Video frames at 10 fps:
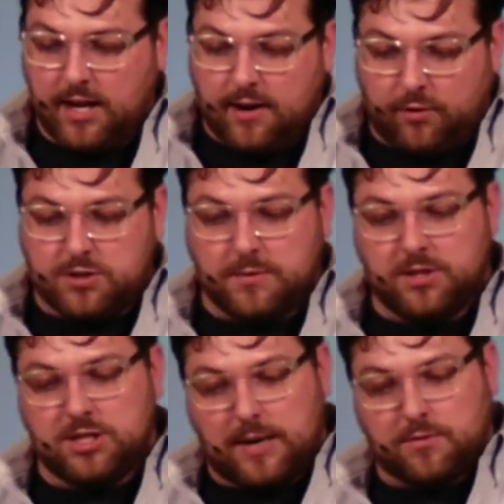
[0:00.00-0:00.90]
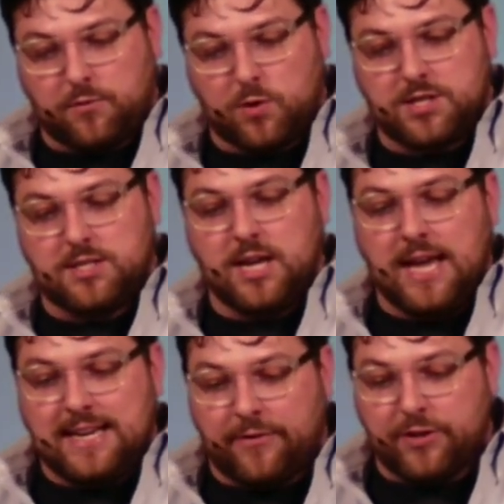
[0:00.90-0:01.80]
1 Timothy chapter 4 says,
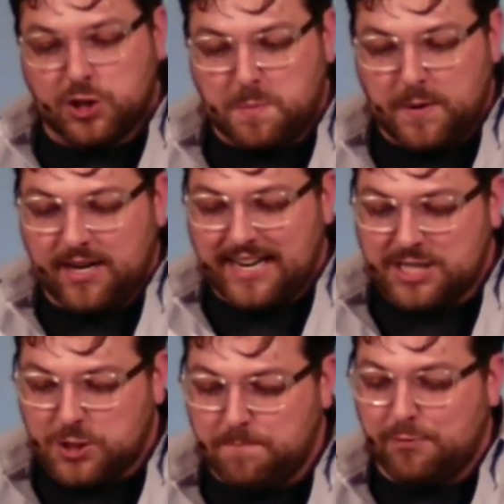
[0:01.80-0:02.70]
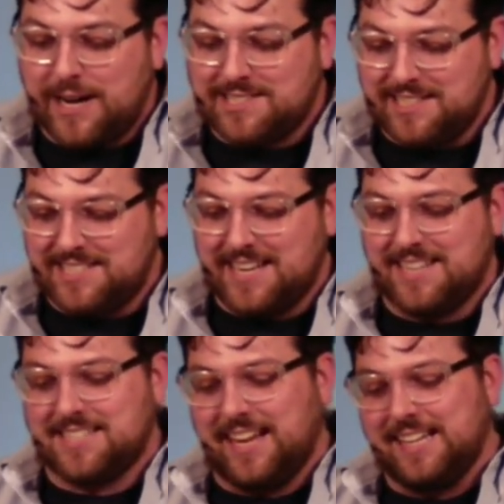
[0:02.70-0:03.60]
Now the Spirit expressly
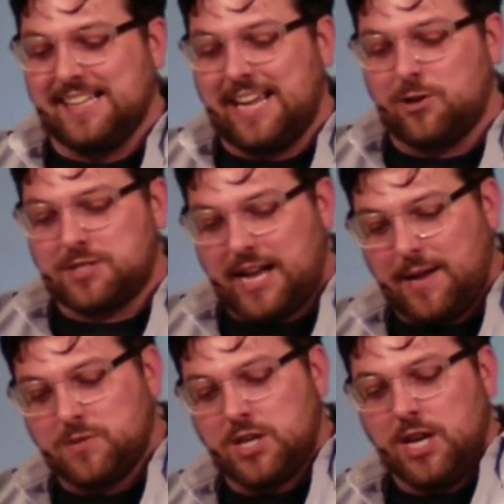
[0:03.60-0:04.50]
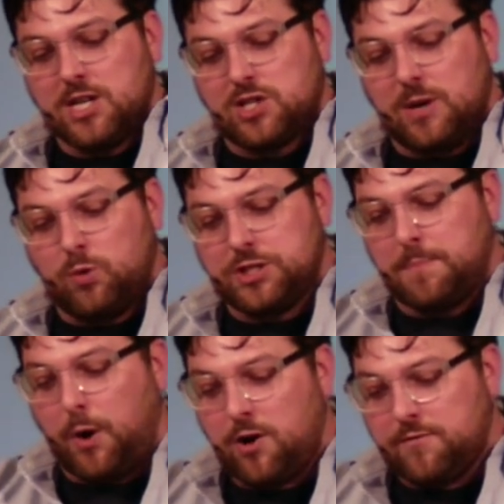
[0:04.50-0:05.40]
says that in later times some will
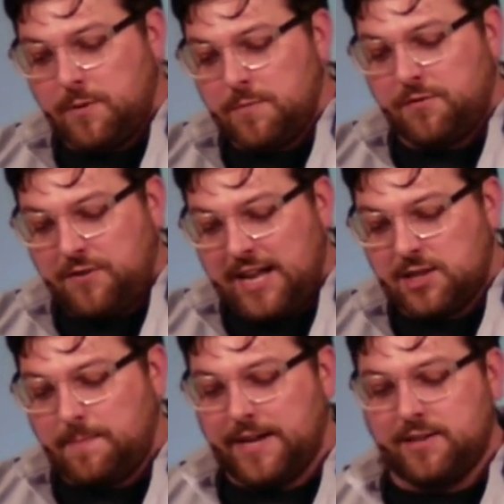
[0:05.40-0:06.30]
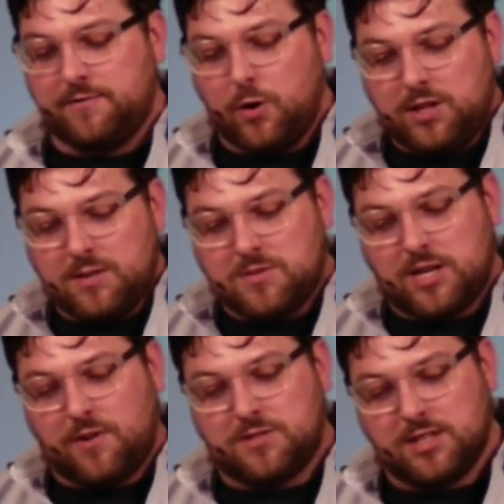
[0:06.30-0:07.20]
depart from the faith by devoting
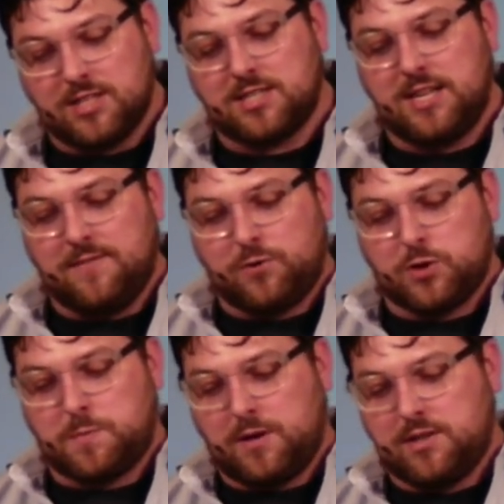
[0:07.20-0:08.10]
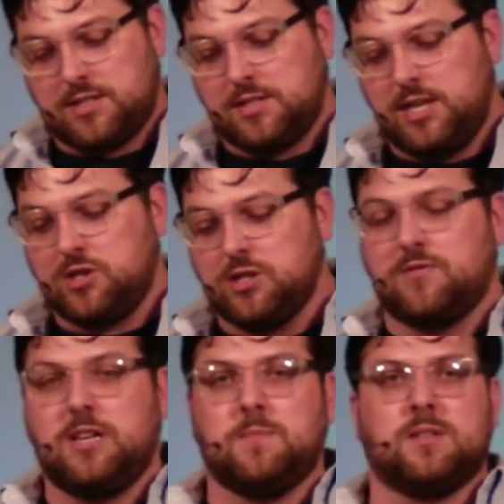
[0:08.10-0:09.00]
themselves to deceitful spirits and teachings of
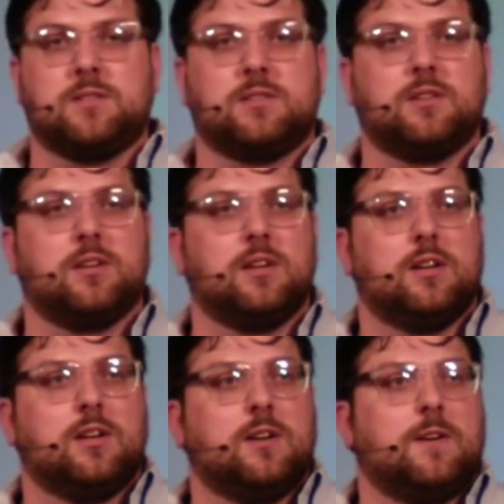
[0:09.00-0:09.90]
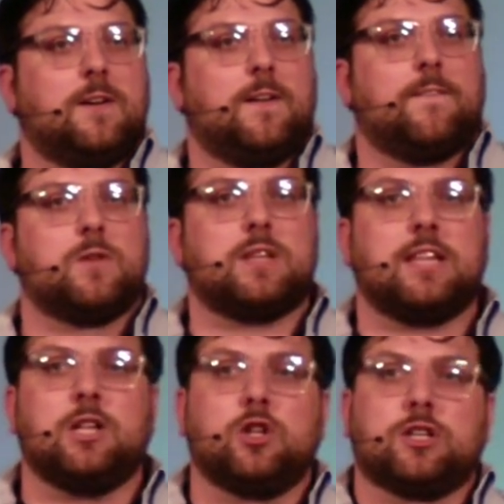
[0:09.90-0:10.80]
demons. There's like
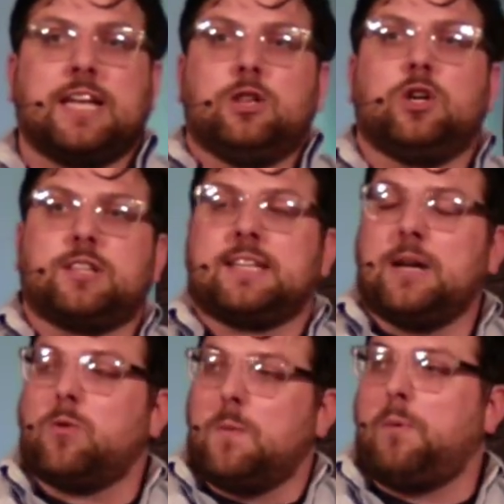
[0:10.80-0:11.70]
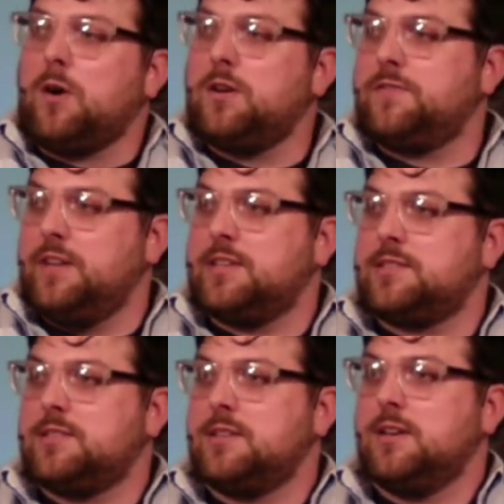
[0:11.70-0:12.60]
they, look, they looked like they were a part of this.